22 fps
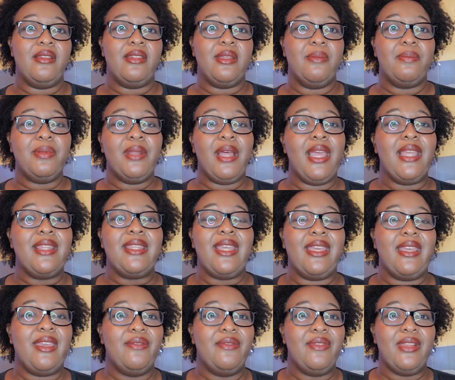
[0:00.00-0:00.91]
plane, they
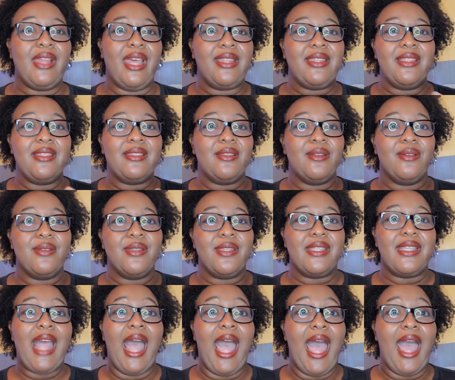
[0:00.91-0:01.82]
give you these little
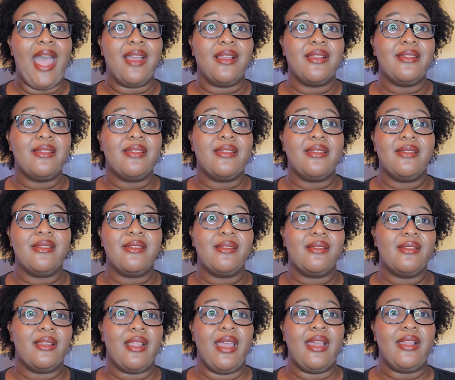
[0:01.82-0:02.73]
snacks,
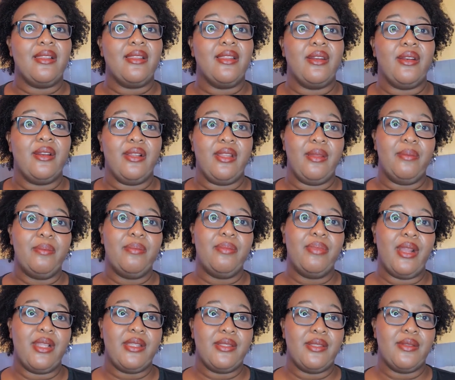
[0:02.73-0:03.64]
literally
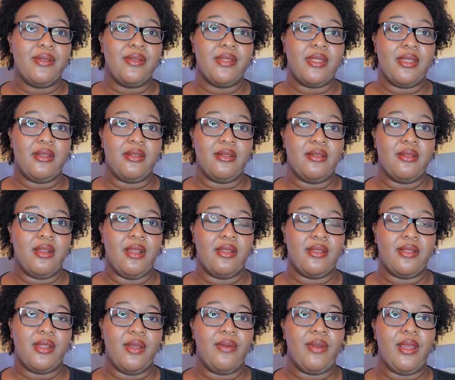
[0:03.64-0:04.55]
pretzels and a
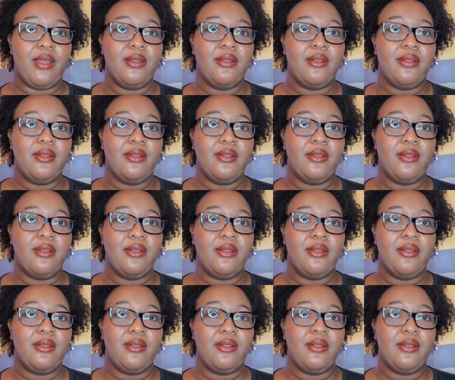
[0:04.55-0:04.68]
soda.